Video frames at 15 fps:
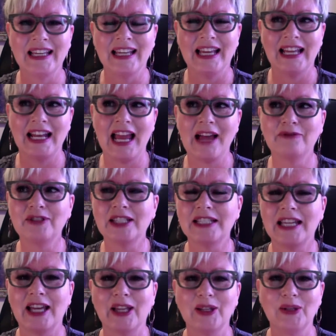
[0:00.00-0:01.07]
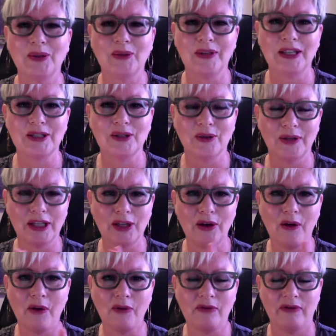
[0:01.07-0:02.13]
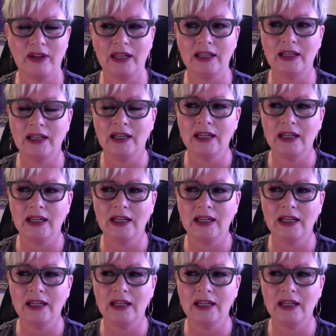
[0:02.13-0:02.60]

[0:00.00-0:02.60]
And I have to tell you that during COVID,